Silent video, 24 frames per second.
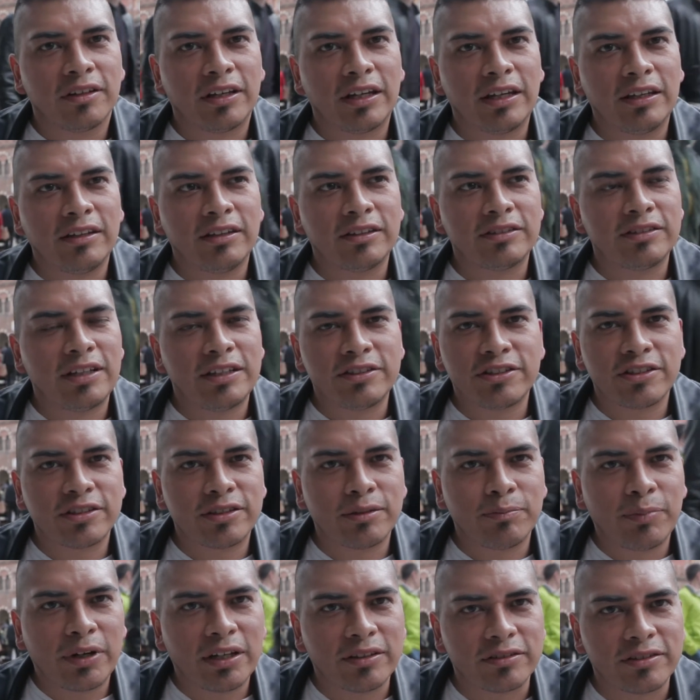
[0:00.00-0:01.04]
It's not just
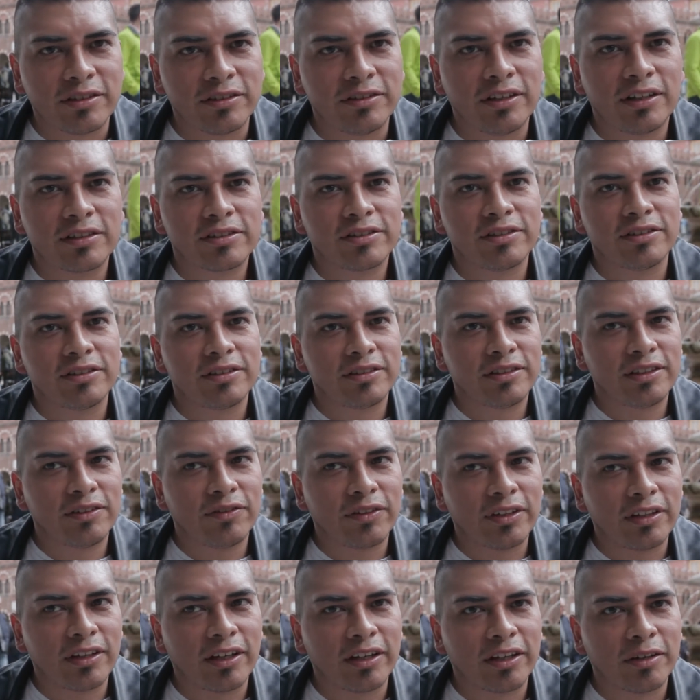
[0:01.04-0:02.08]
about seduction. It's
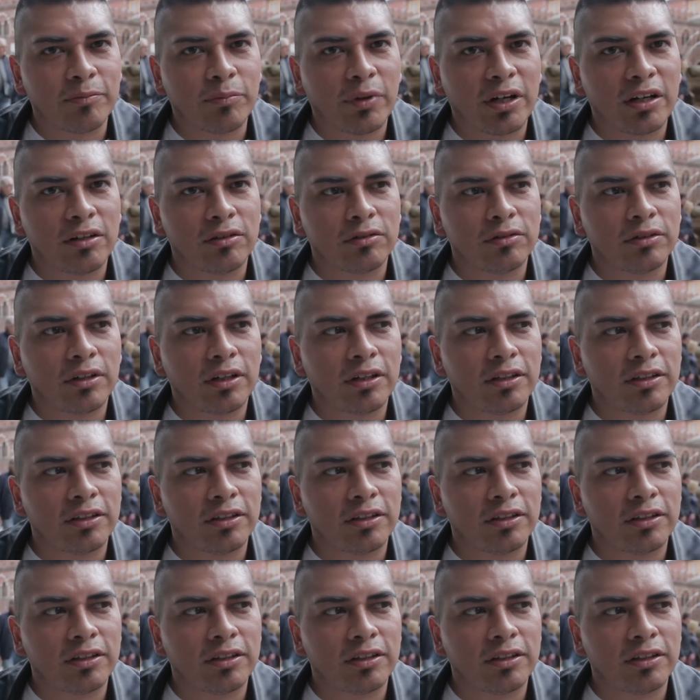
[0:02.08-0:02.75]
even like about